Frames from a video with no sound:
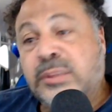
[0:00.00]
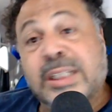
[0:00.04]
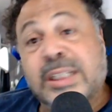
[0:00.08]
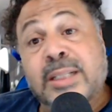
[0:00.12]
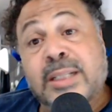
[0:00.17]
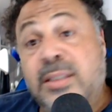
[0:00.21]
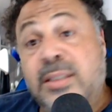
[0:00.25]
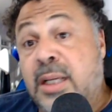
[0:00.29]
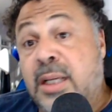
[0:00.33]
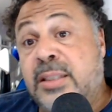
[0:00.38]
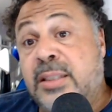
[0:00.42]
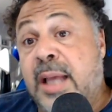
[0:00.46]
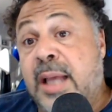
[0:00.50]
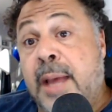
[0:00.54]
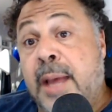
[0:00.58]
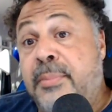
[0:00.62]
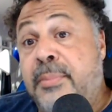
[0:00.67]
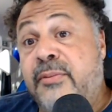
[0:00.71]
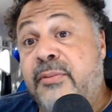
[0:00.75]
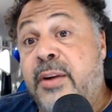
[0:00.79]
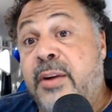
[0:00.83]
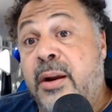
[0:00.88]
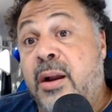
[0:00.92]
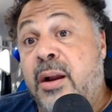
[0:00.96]
It doesn't
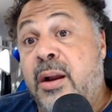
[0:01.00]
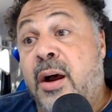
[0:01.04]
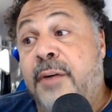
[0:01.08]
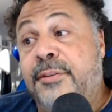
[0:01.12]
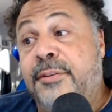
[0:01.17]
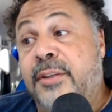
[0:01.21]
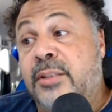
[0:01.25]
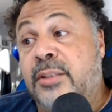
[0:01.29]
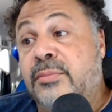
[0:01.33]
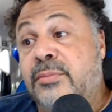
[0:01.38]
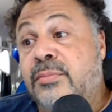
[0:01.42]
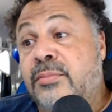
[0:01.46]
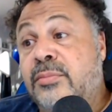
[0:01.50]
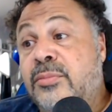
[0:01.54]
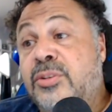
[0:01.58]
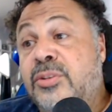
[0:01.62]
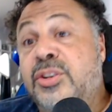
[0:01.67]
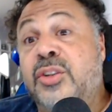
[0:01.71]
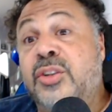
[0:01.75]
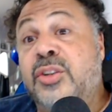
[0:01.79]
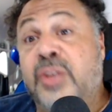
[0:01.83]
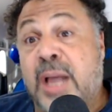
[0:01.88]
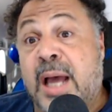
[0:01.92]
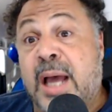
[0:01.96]
happen very often.
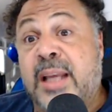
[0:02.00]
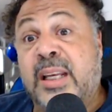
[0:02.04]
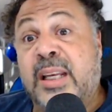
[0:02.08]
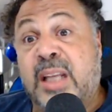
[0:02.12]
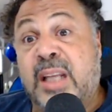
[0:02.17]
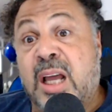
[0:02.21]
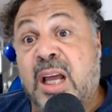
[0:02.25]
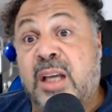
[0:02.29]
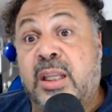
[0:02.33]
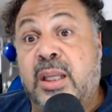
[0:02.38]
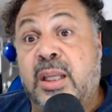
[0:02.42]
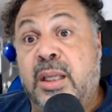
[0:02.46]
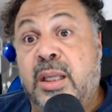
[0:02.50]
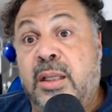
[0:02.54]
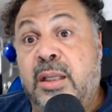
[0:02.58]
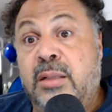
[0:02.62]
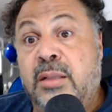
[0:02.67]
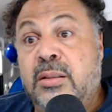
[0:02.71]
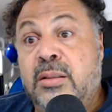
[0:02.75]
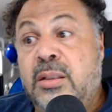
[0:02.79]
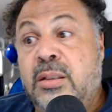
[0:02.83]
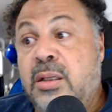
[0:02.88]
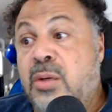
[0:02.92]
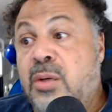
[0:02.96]
You got lucky.
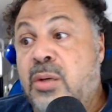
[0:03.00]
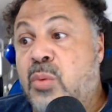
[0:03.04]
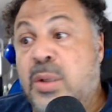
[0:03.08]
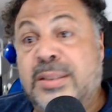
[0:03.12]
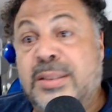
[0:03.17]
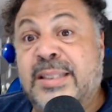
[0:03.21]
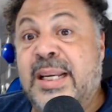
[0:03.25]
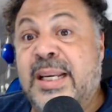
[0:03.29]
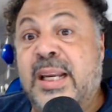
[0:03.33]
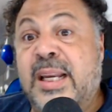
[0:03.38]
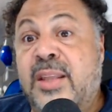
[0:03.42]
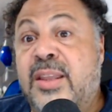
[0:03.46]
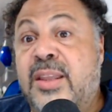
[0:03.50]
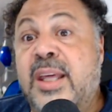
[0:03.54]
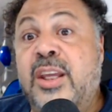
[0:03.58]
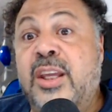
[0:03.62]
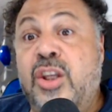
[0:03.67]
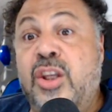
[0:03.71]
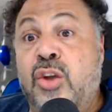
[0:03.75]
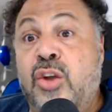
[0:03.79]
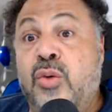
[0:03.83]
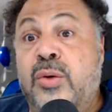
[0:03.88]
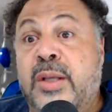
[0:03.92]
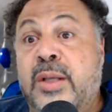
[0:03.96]
It wasn't anything
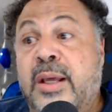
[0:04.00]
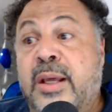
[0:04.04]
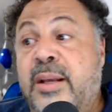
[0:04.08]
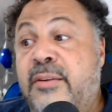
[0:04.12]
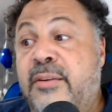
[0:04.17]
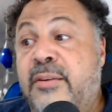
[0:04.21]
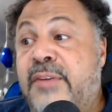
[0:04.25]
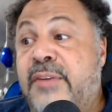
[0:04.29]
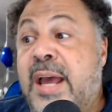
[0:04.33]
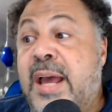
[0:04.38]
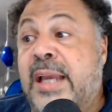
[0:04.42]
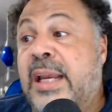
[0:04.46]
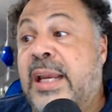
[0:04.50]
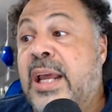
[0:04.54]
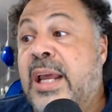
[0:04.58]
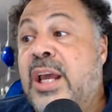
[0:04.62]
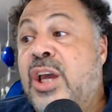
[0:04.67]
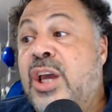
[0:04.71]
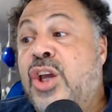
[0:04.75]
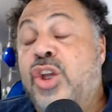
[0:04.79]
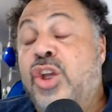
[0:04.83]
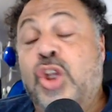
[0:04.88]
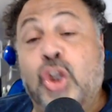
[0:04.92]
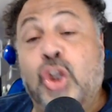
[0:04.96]
you did. In fact,
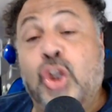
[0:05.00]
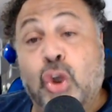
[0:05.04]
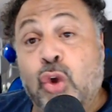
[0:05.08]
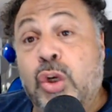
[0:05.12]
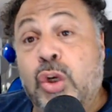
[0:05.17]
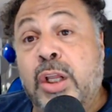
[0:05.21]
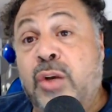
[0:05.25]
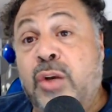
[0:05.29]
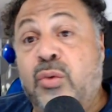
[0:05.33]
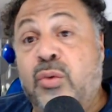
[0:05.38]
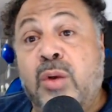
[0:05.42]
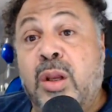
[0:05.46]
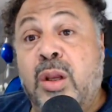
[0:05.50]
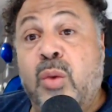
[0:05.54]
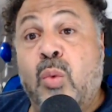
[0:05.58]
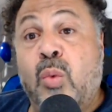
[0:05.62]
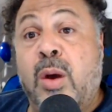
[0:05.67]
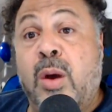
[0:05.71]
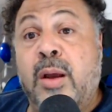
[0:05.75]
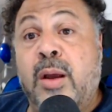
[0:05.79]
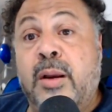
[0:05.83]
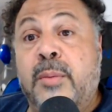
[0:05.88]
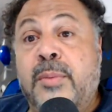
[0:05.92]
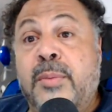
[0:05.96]
you didn't really
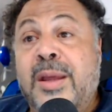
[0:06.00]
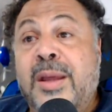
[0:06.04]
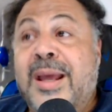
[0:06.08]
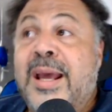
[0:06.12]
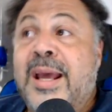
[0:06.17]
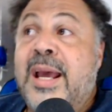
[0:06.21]
want him.